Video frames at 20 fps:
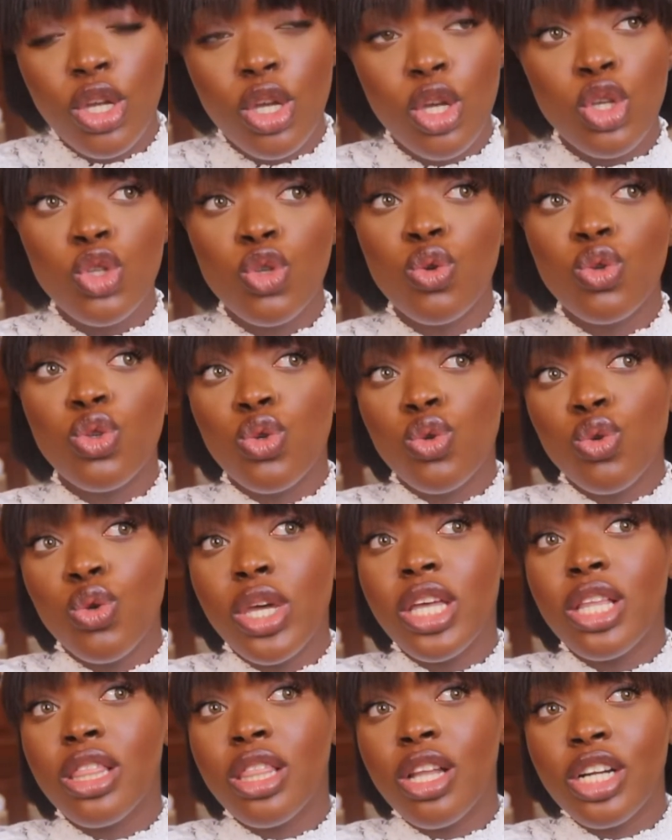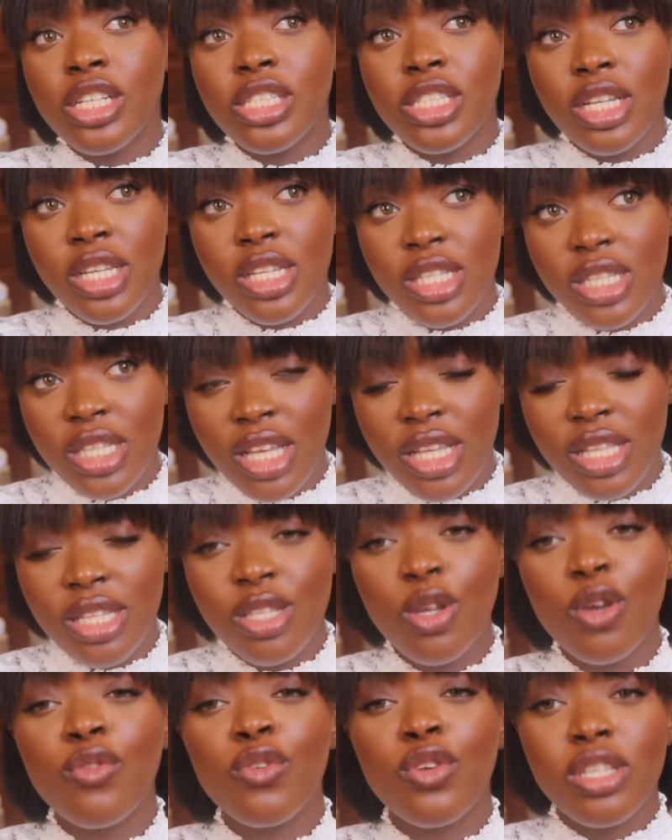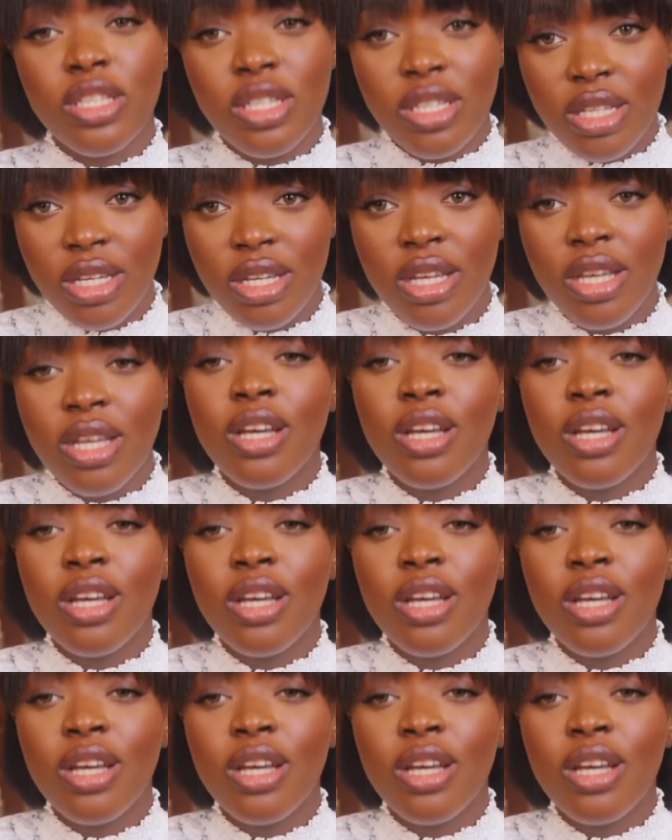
So to a large extent, obviously,